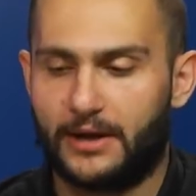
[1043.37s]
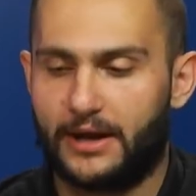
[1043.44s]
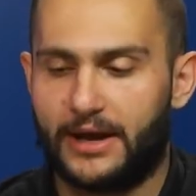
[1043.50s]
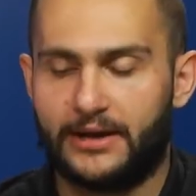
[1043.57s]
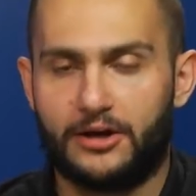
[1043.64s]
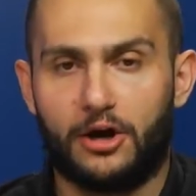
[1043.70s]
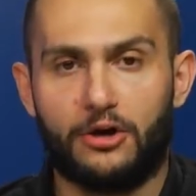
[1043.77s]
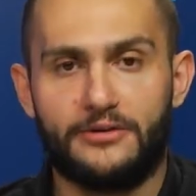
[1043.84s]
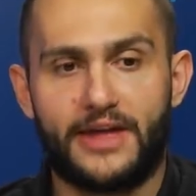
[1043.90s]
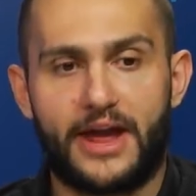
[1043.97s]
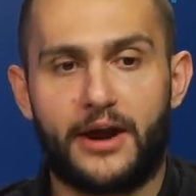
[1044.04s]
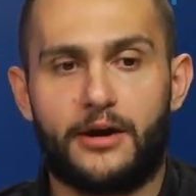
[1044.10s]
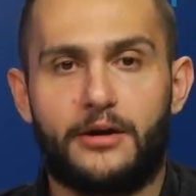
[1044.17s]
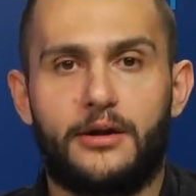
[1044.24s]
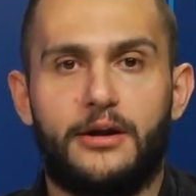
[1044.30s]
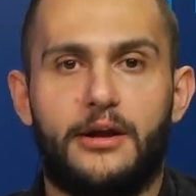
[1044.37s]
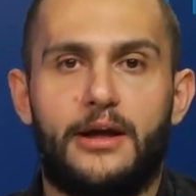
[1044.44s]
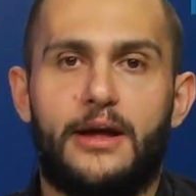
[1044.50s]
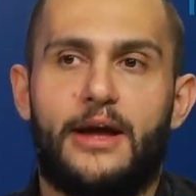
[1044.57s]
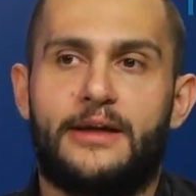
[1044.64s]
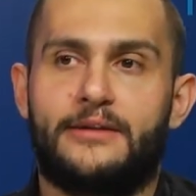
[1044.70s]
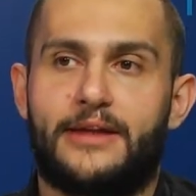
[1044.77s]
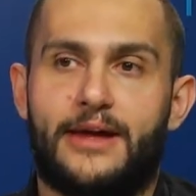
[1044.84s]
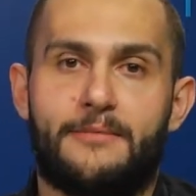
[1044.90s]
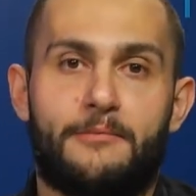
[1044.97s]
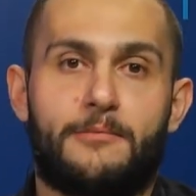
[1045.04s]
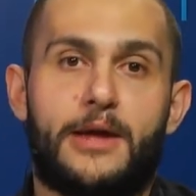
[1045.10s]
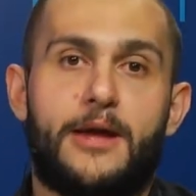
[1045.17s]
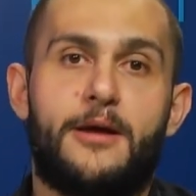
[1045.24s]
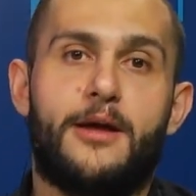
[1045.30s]
I go there, and
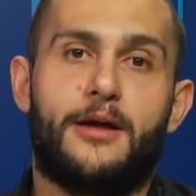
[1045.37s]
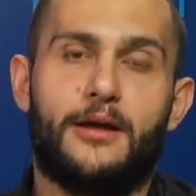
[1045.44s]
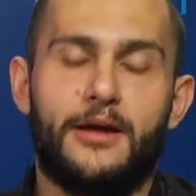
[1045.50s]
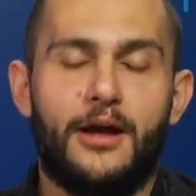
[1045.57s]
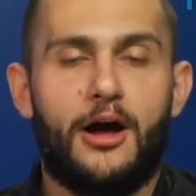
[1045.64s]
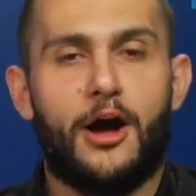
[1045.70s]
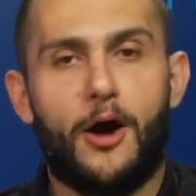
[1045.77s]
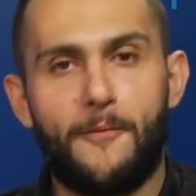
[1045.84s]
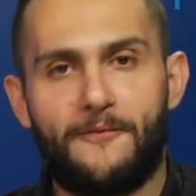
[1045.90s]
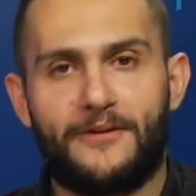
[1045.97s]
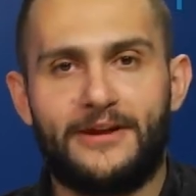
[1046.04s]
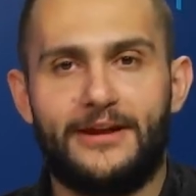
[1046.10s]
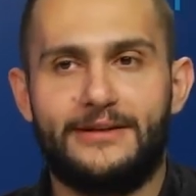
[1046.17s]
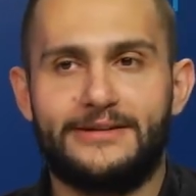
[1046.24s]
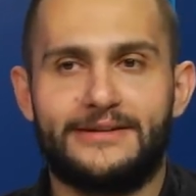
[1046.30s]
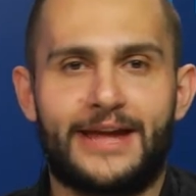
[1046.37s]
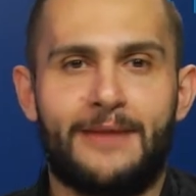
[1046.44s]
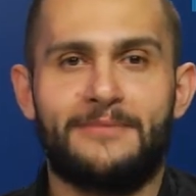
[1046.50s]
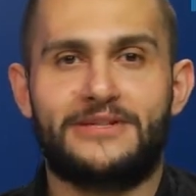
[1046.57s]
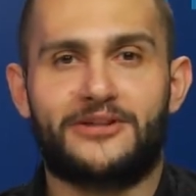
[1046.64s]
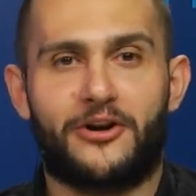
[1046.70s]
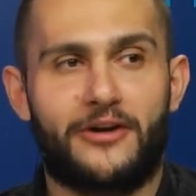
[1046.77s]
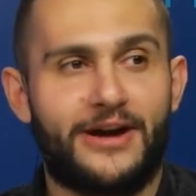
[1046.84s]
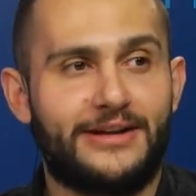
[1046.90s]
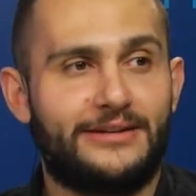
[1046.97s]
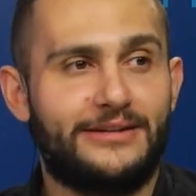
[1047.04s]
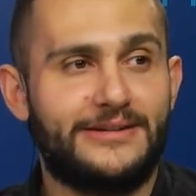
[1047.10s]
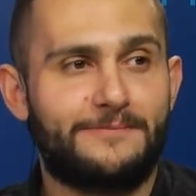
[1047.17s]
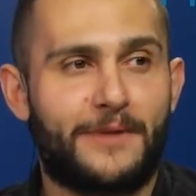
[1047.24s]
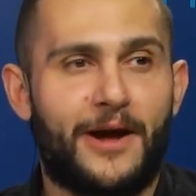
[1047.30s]
then hopefully the name is
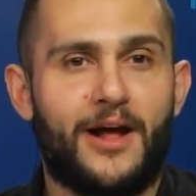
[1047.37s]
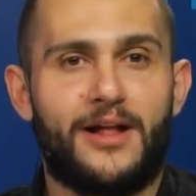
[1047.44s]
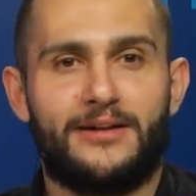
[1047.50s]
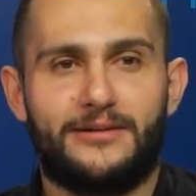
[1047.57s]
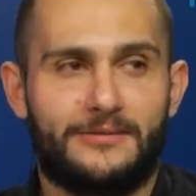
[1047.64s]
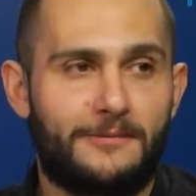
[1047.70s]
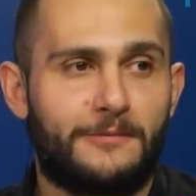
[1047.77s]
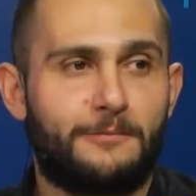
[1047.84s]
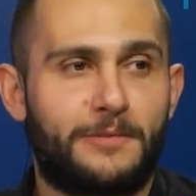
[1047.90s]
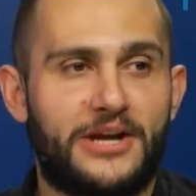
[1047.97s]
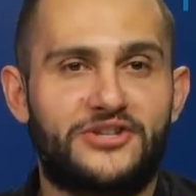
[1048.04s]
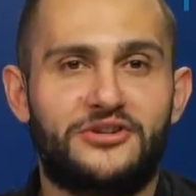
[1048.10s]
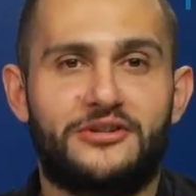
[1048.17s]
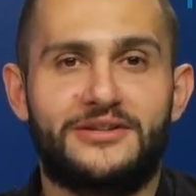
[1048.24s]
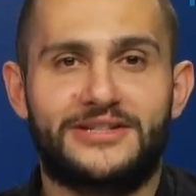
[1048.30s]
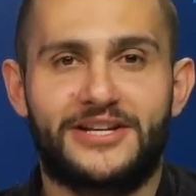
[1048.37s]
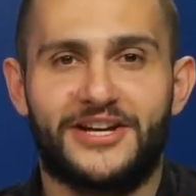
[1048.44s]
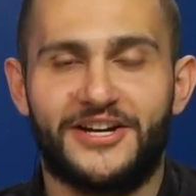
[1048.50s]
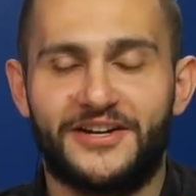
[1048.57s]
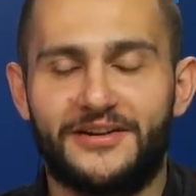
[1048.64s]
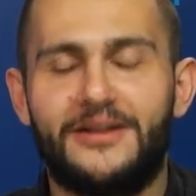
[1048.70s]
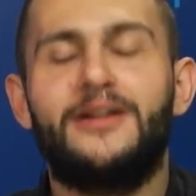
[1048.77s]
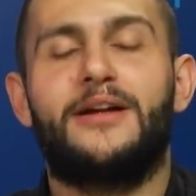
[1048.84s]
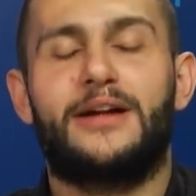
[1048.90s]
correctly spelled, the picture looks good.